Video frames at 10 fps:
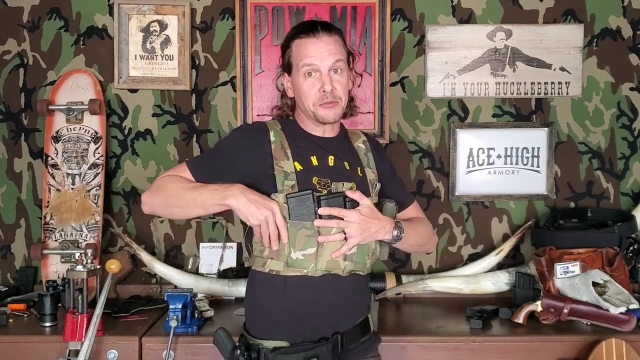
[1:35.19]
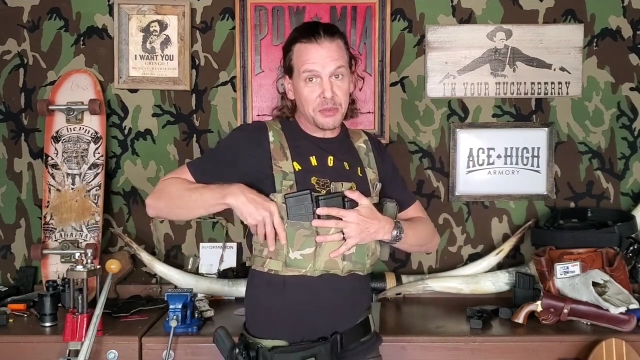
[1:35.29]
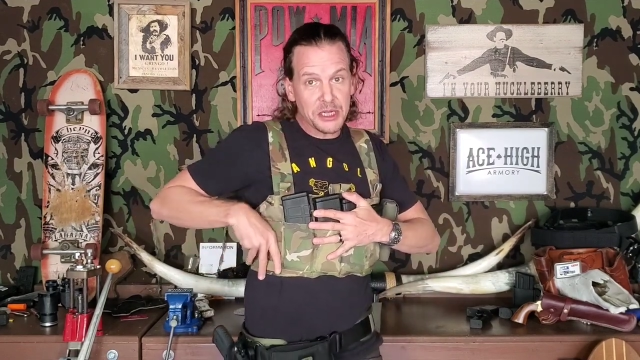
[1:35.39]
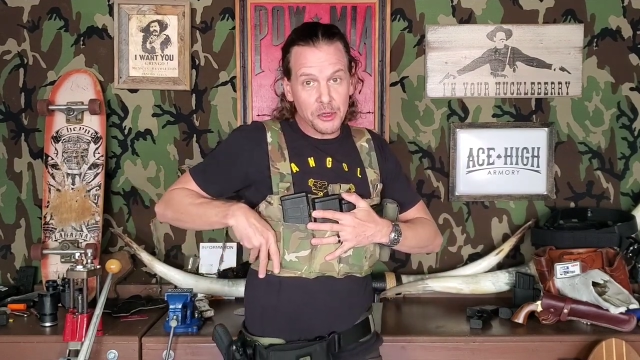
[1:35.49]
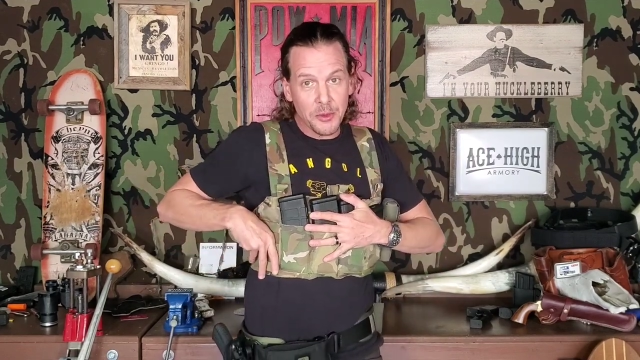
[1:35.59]
some
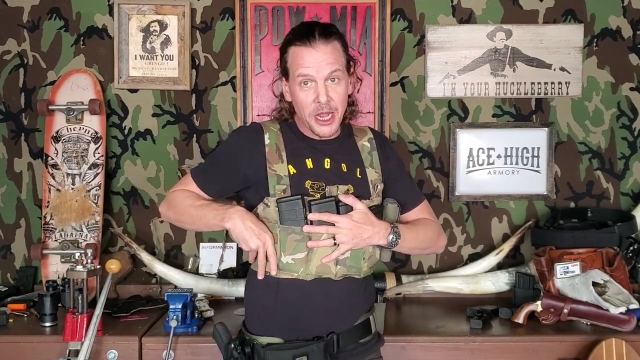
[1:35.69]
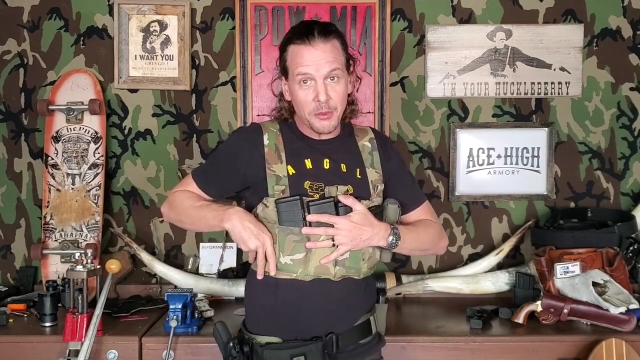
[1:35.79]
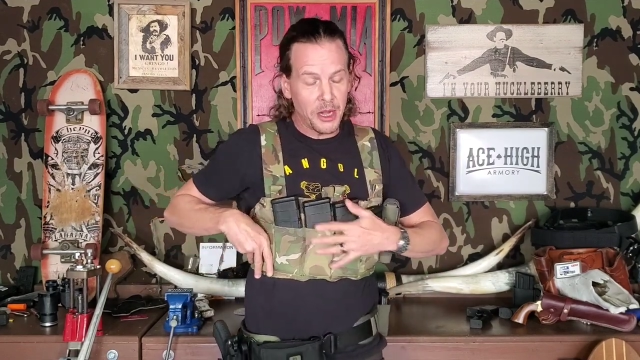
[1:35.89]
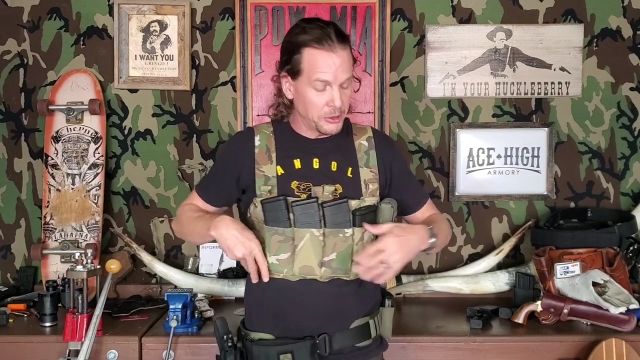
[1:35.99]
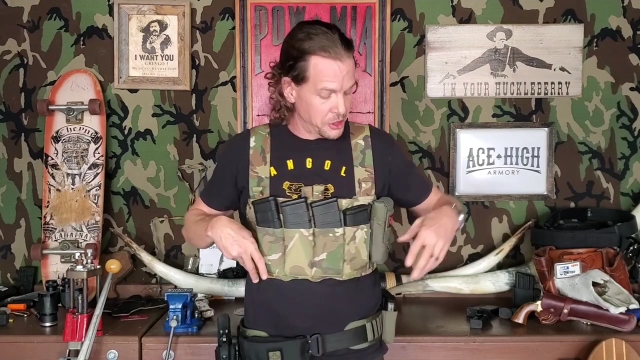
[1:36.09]
pistol
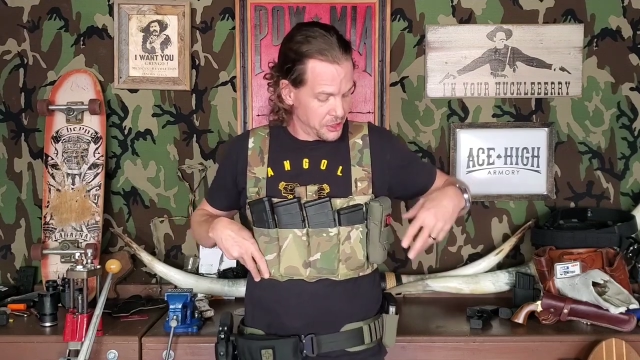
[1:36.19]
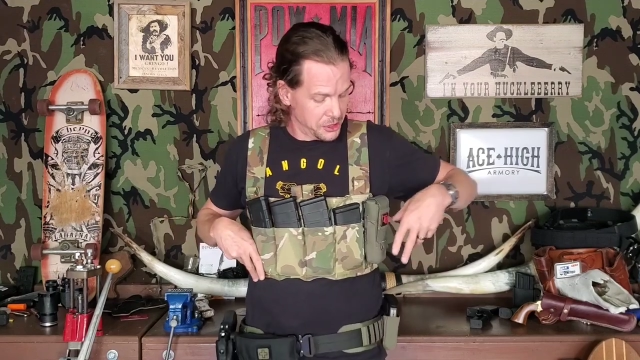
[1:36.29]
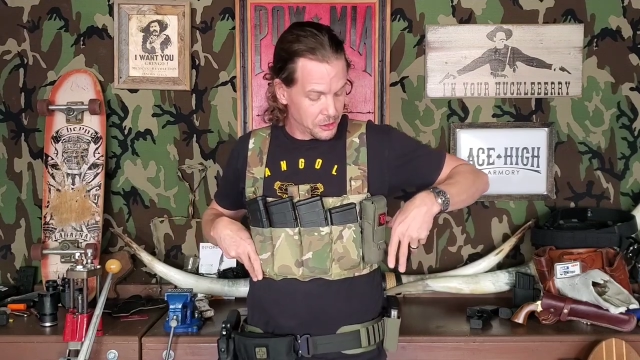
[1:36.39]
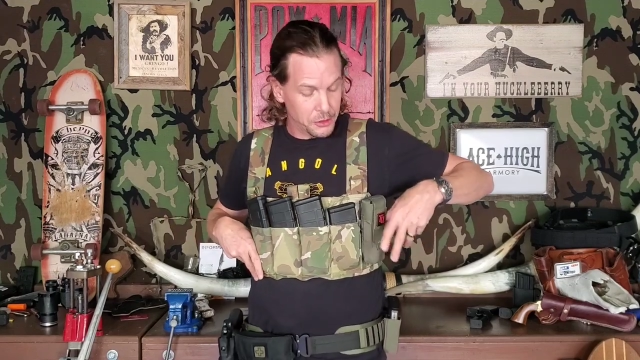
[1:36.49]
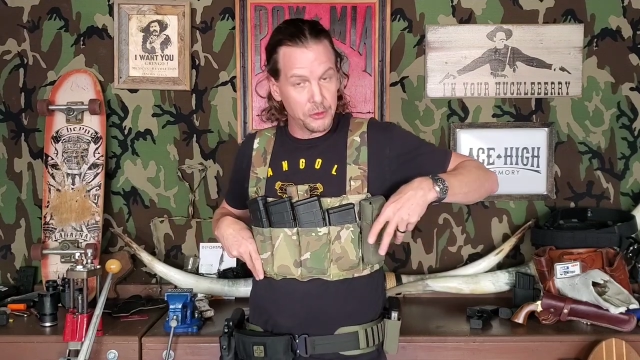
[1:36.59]
mag
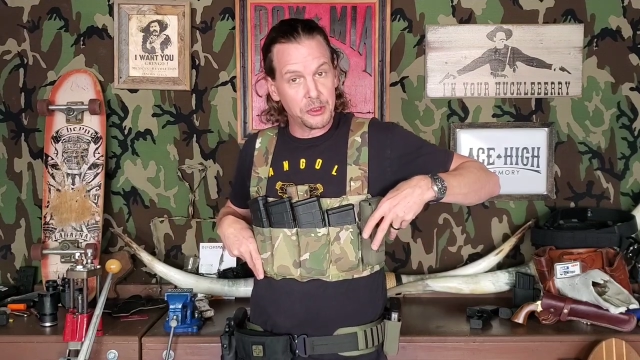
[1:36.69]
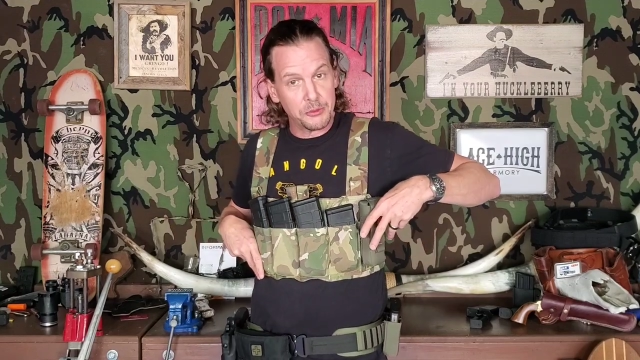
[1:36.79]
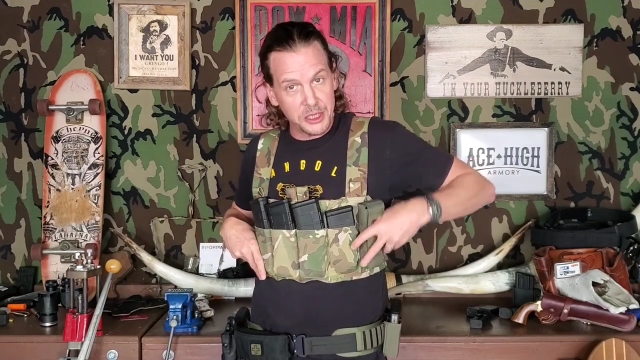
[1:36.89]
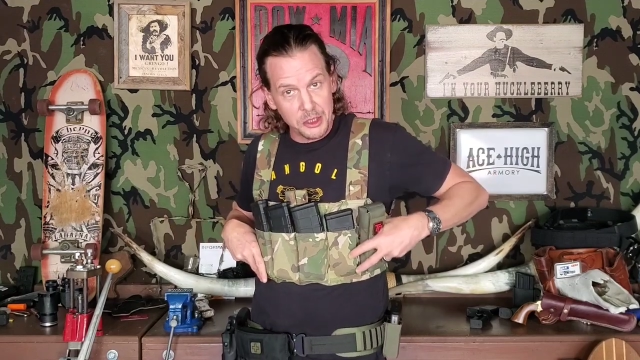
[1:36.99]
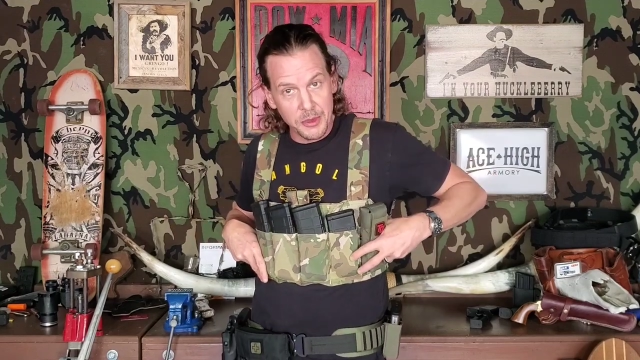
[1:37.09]
pouches or do
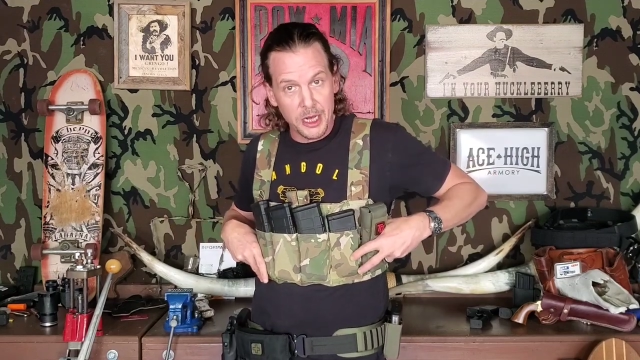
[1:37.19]
some pistol